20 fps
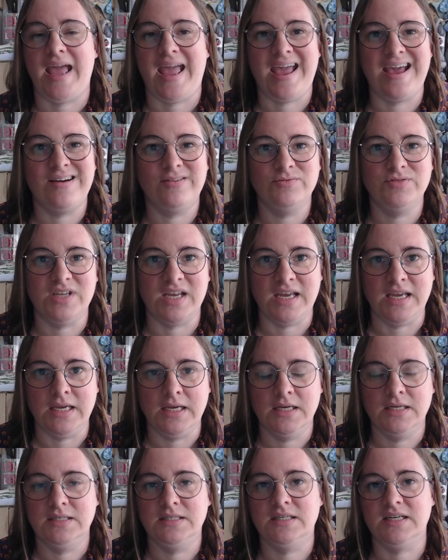Aldi
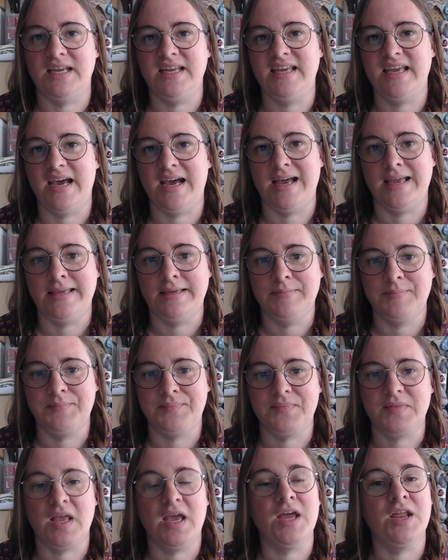DK
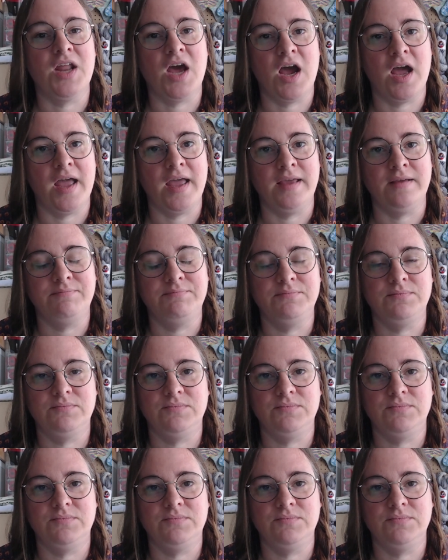and I